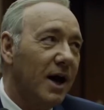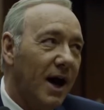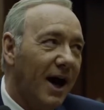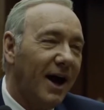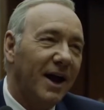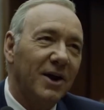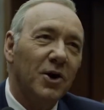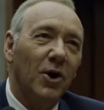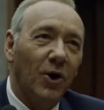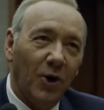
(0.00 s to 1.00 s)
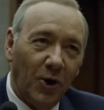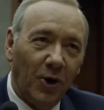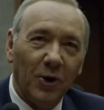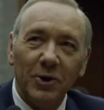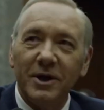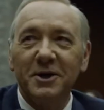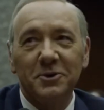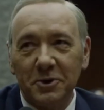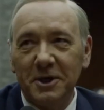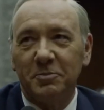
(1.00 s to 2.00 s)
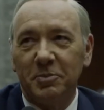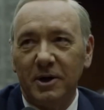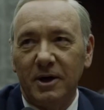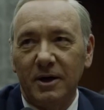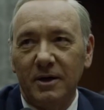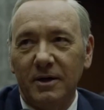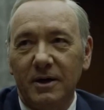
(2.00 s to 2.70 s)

I all agreed upon.